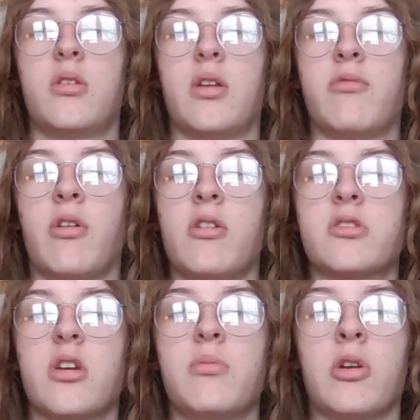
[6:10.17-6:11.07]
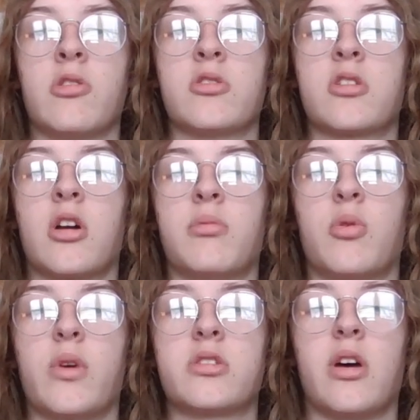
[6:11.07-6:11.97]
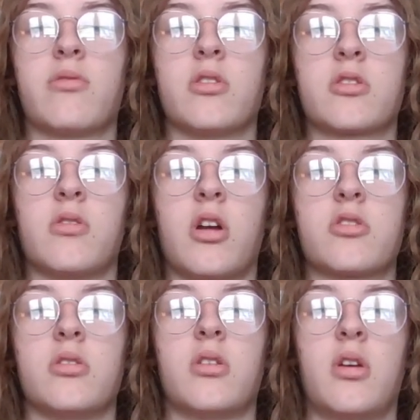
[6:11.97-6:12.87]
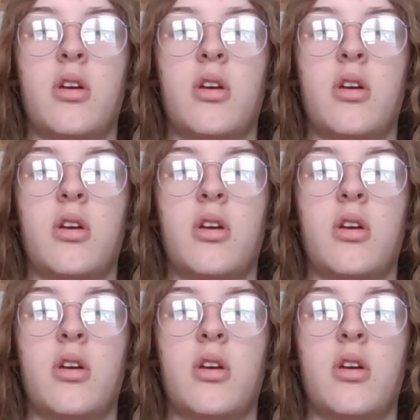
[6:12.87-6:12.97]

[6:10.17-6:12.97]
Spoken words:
that very same year, just a couple weeks after its creation.